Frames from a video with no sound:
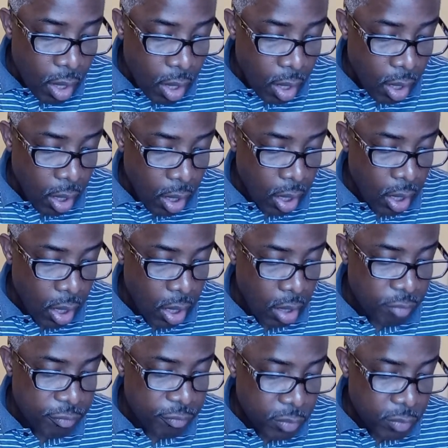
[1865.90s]

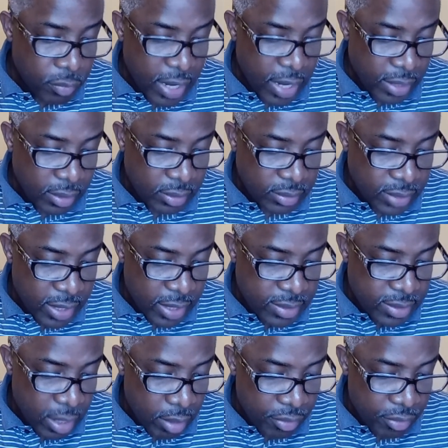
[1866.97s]
Food that contains
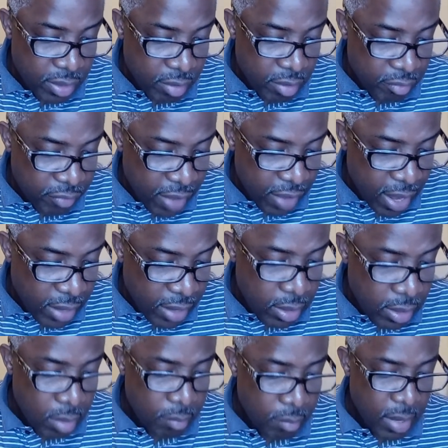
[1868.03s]
healthier
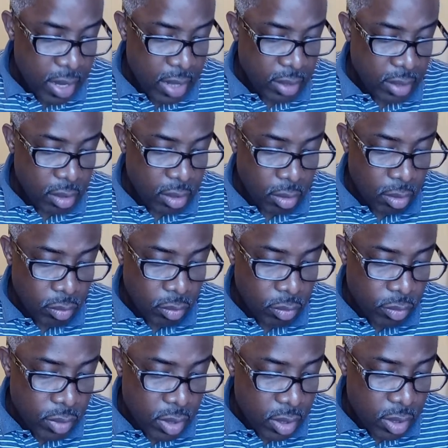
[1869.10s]
fat may
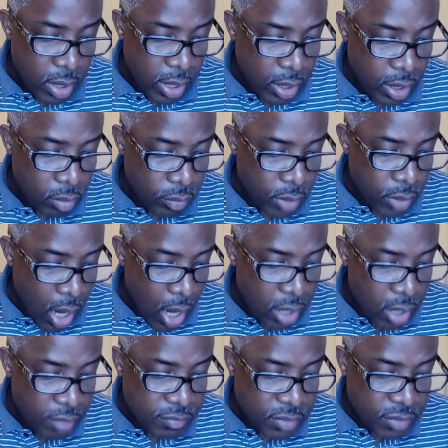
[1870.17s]
include
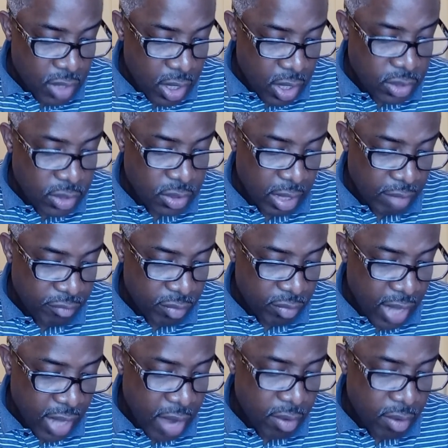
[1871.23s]
olives, nuts,
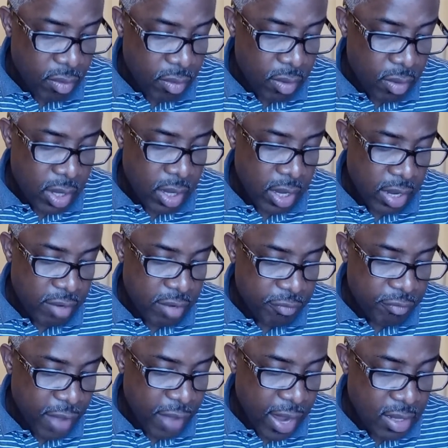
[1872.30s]
avocado, and
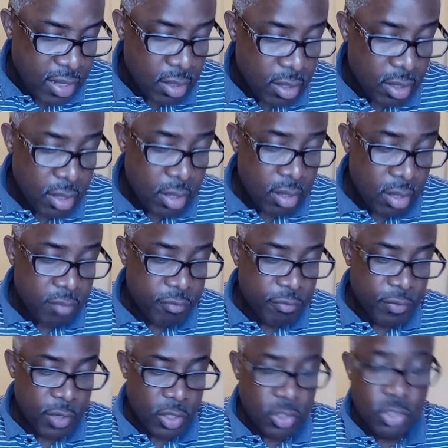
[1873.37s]
fatty
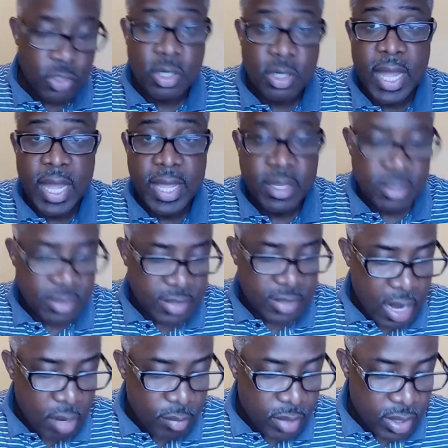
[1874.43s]
fish like
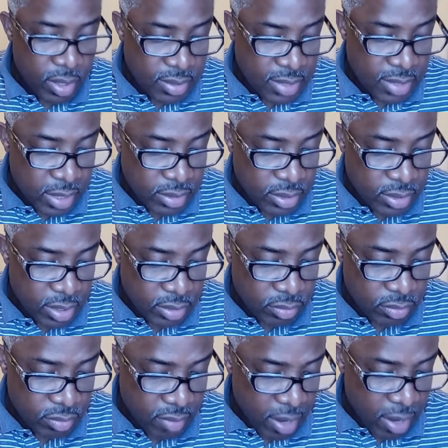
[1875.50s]
salmon,
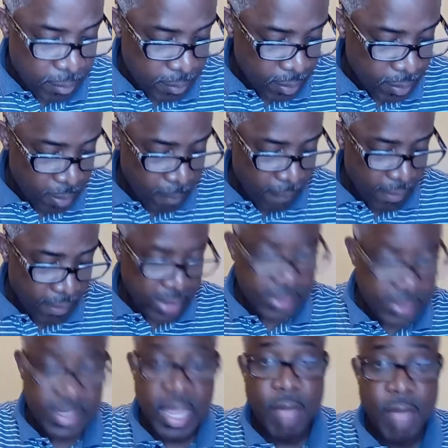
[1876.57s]
etc. Right, like
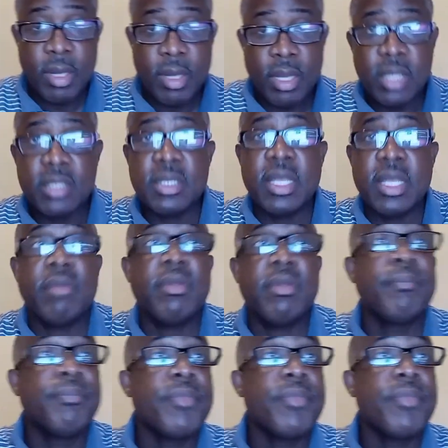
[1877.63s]
salmon, etc.